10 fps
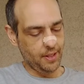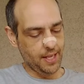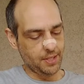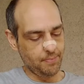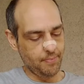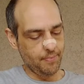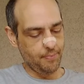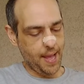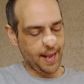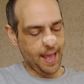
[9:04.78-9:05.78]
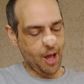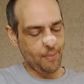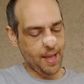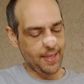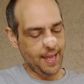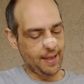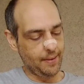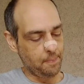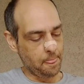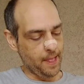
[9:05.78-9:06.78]
us back out by the
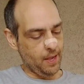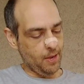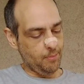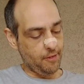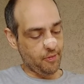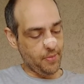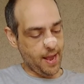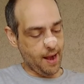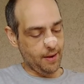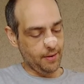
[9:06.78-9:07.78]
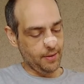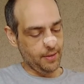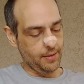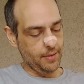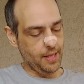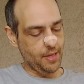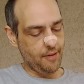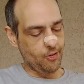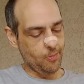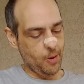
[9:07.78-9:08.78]
end. But from there, he
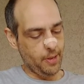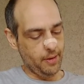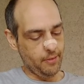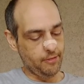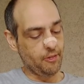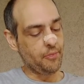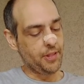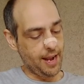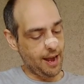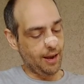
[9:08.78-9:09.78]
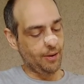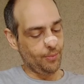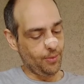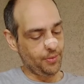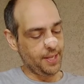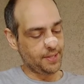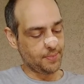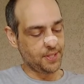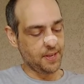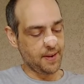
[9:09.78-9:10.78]
thought for a moment, from there we'll need some
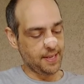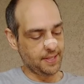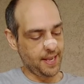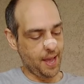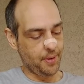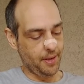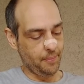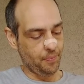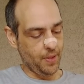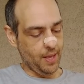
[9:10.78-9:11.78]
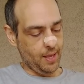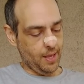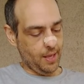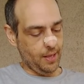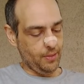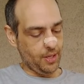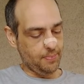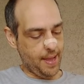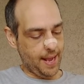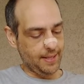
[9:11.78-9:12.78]
serious stamina. He looked
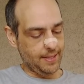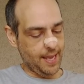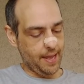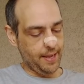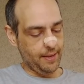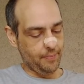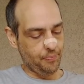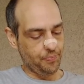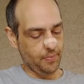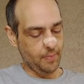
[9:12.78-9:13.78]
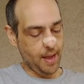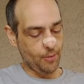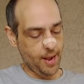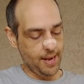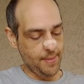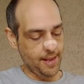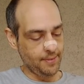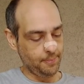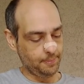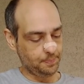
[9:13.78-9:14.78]
back to Taya. About ready,
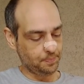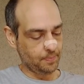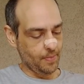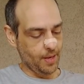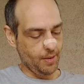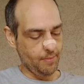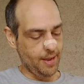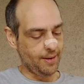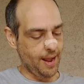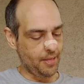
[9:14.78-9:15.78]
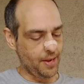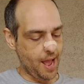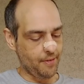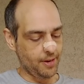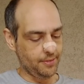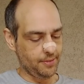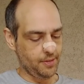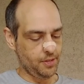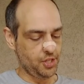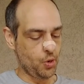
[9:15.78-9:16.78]
maiden? Better now than ever.
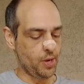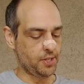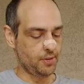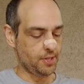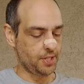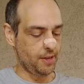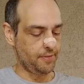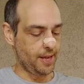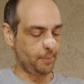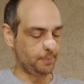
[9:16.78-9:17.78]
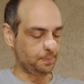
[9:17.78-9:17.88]
She hoisted herself up.